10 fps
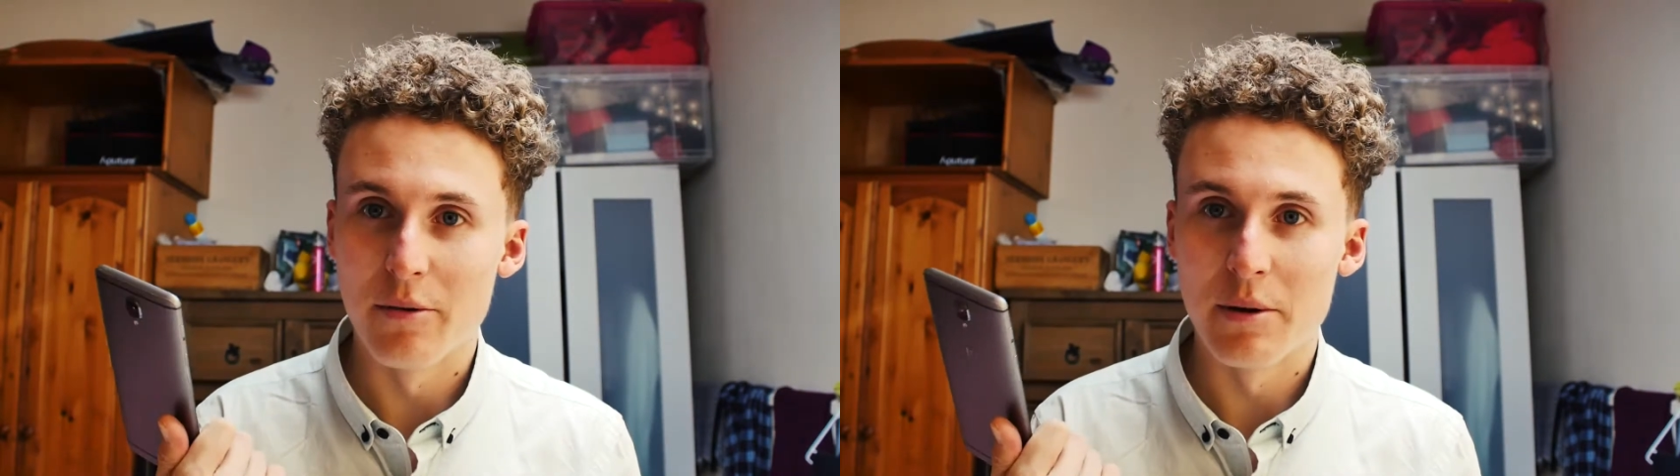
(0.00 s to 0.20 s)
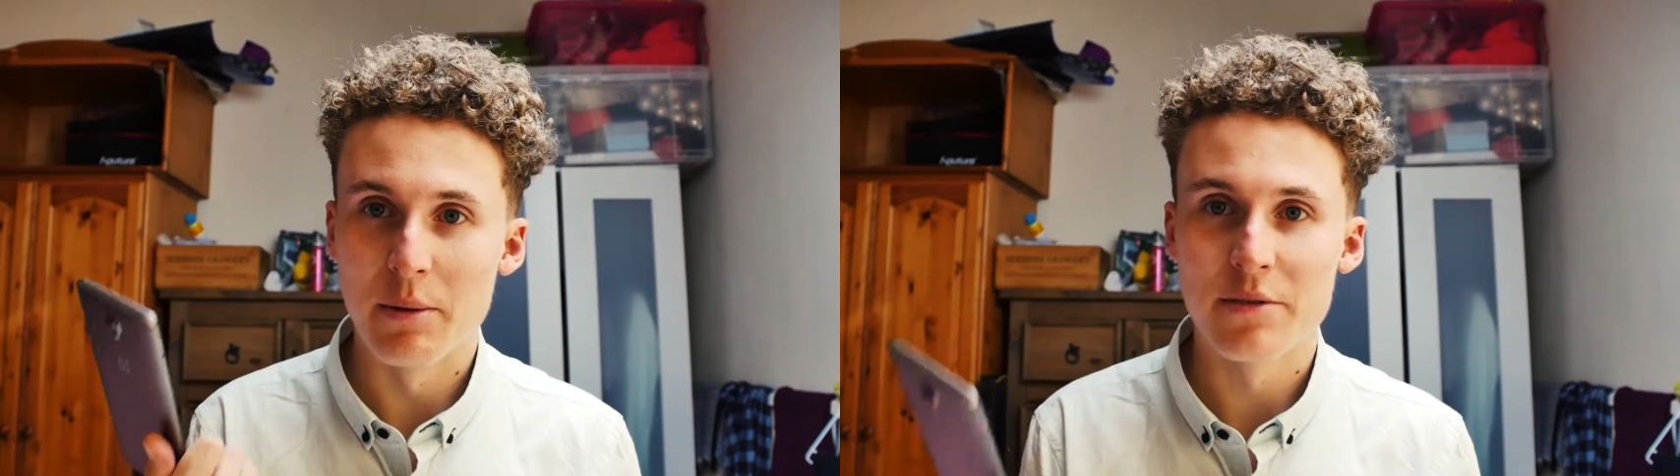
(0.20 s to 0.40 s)

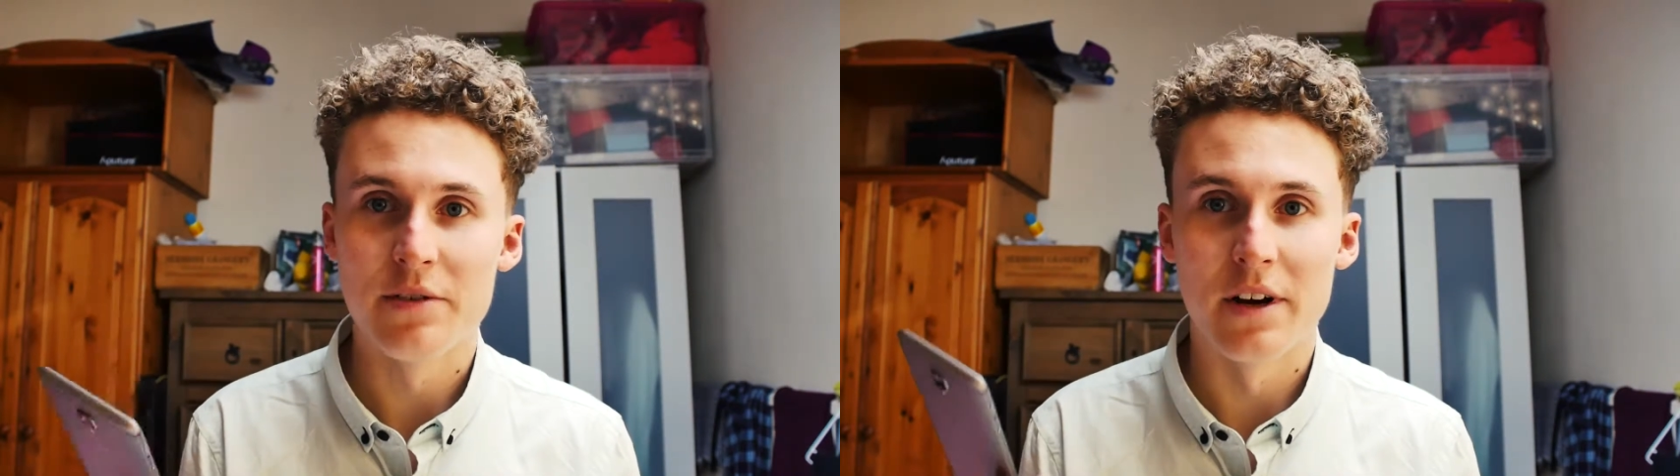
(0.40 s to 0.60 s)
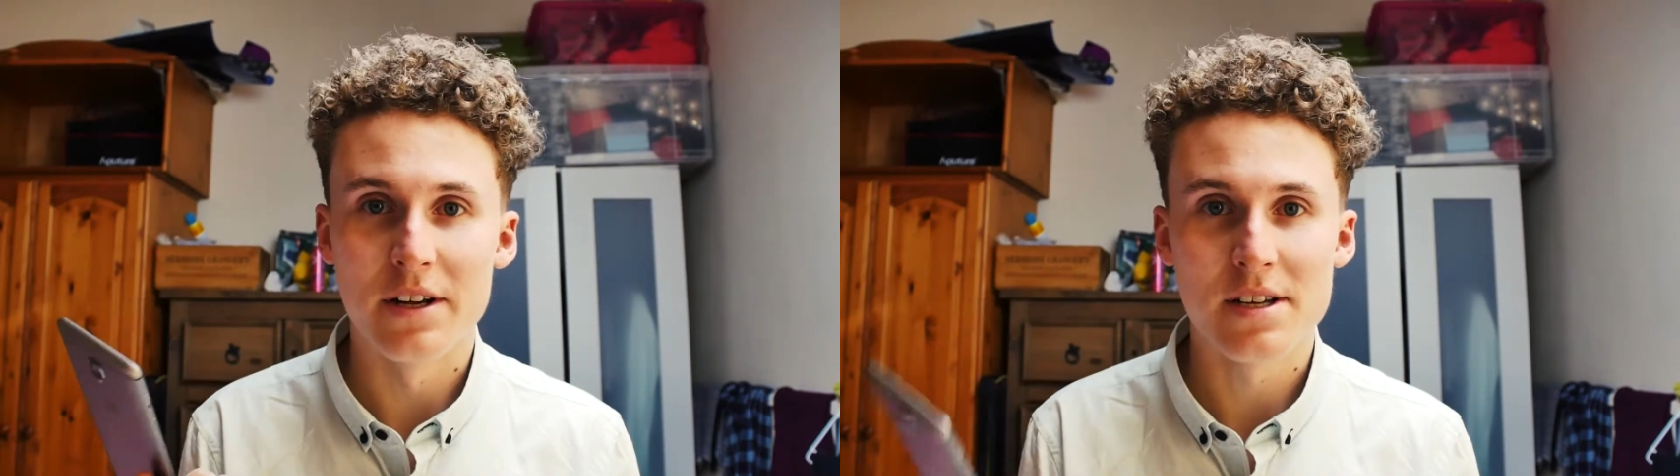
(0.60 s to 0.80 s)
would be my
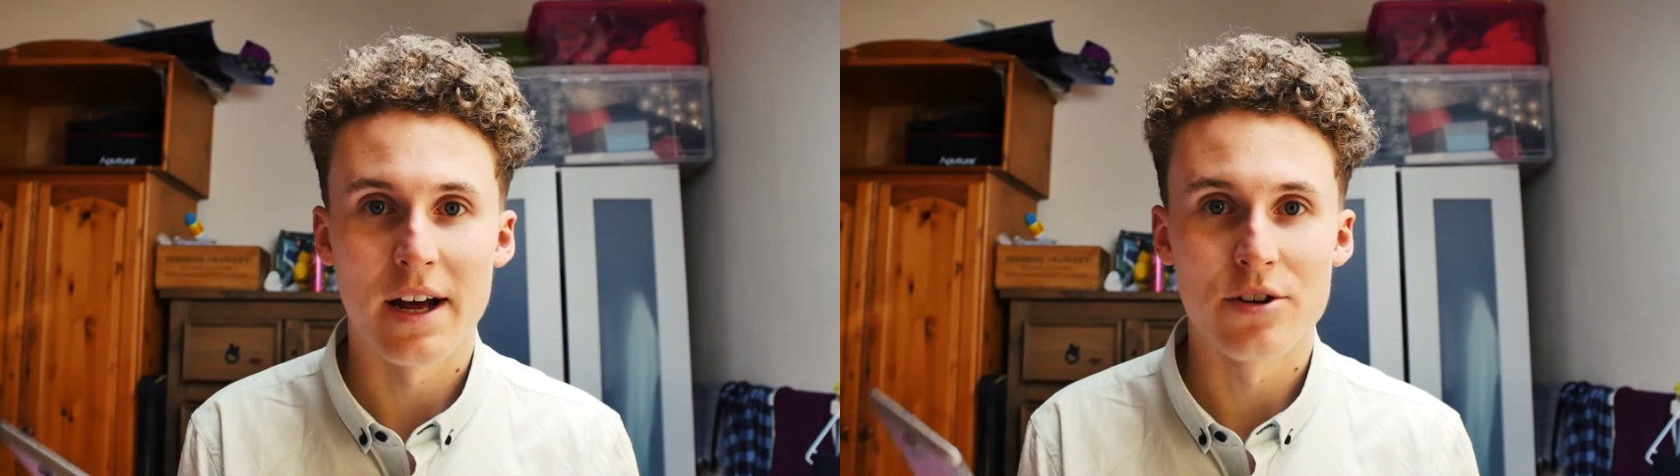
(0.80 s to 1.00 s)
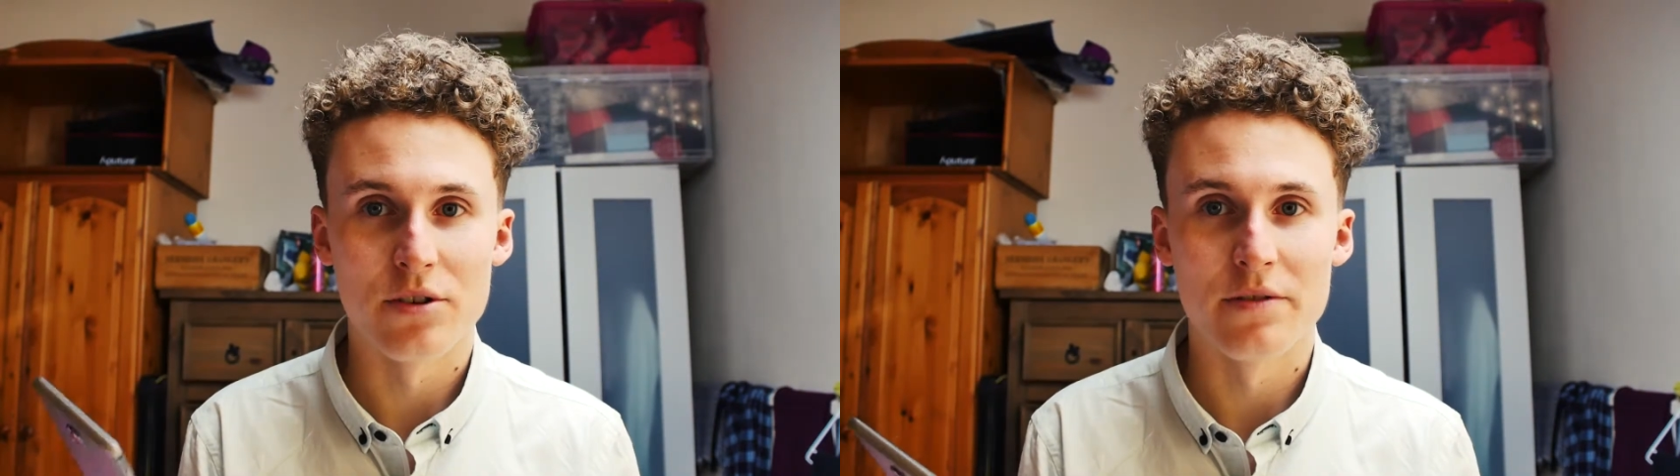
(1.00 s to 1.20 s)
first
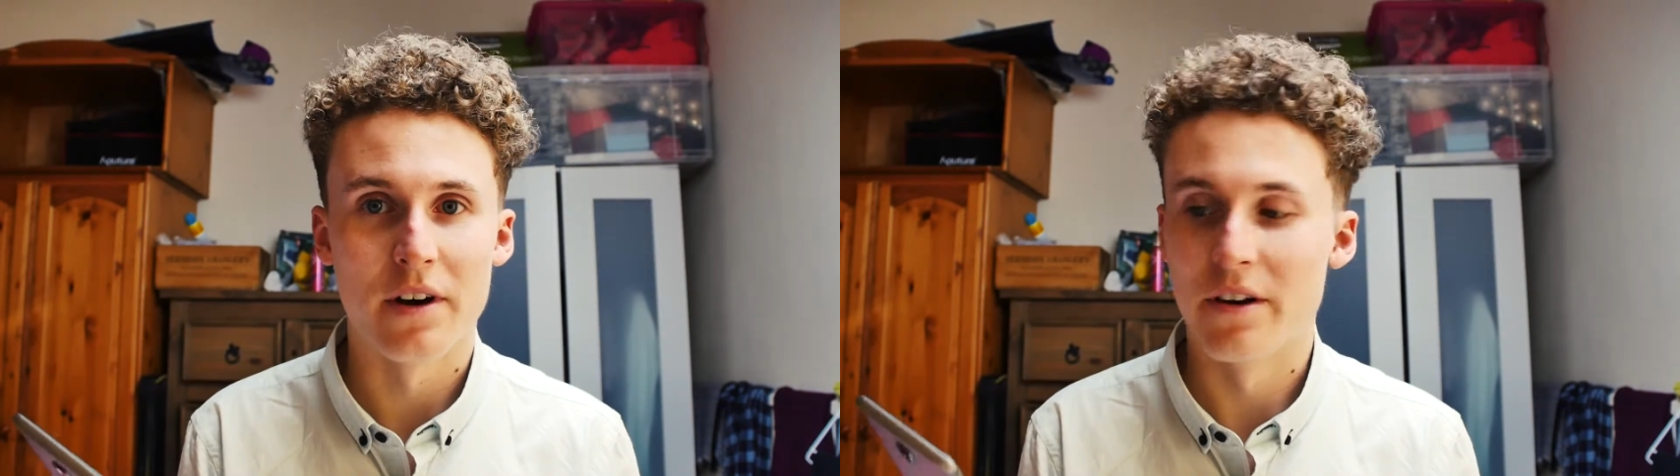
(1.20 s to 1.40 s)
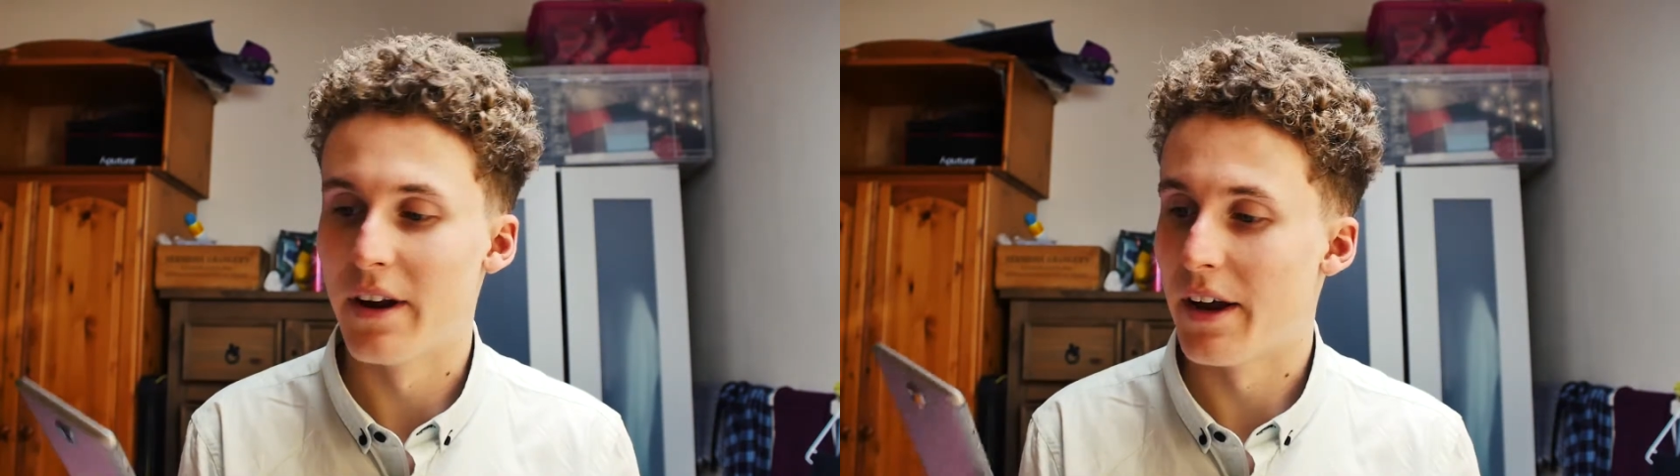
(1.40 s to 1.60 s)
Android phone,